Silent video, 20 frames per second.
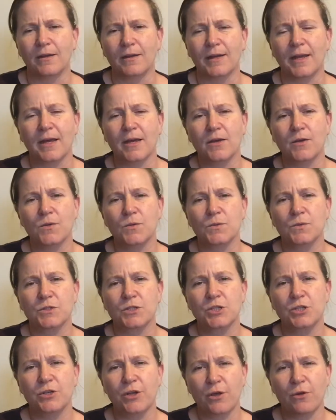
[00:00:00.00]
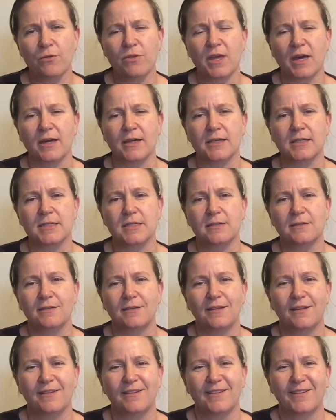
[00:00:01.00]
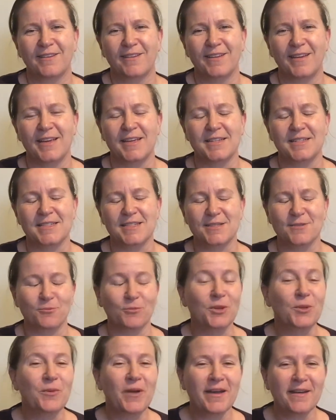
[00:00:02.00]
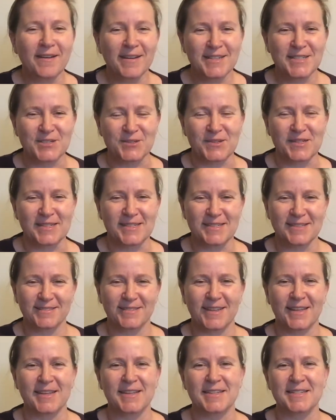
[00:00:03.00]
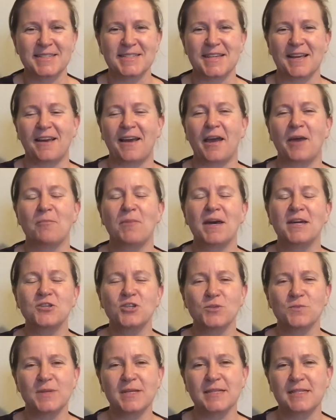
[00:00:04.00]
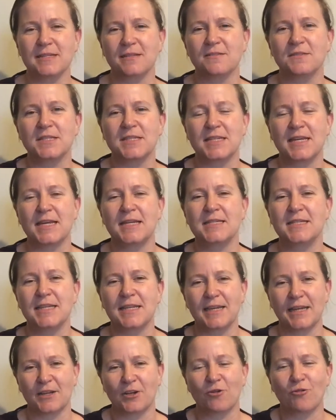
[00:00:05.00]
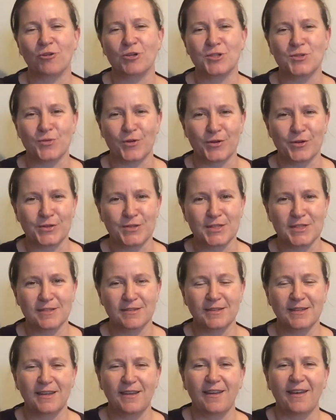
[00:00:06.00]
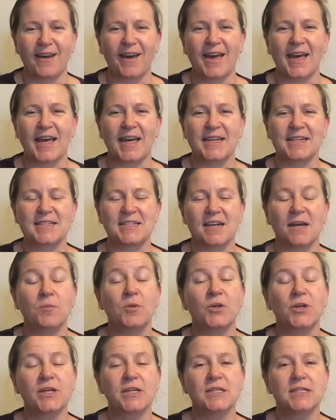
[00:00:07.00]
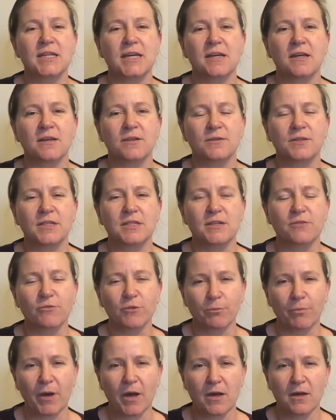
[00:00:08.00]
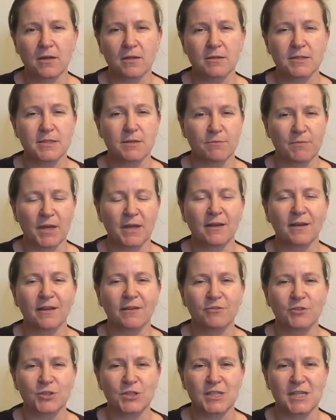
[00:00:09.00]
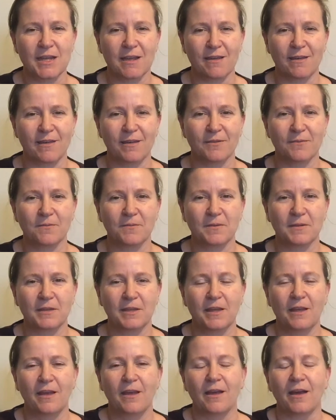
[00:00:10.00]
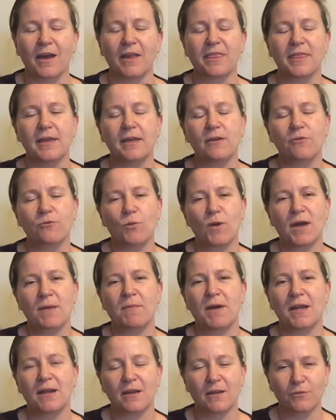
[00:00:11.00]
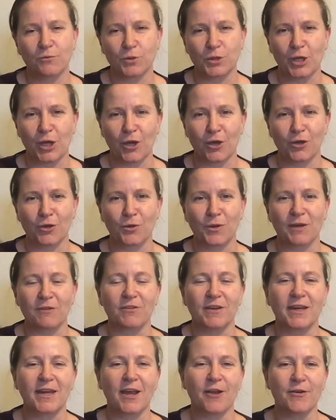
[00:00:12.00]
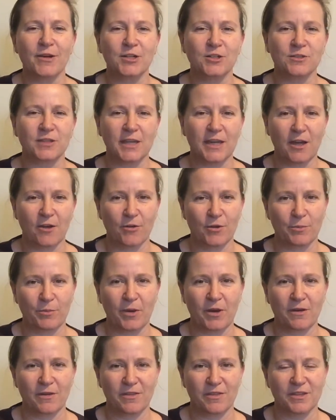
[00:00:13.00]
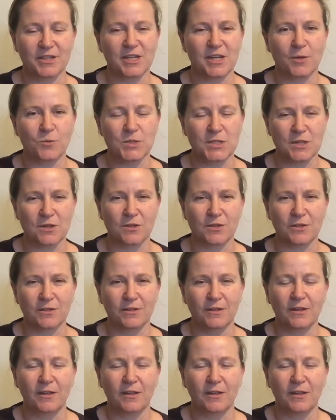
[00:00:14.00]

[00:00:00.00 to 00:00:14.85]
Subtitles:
Now, to know that, the way I do it is I imagine myself standing at a crossroads and I'm looking down the different paths that my life could take. I think of where my life would go if I carried on the current path that I was on,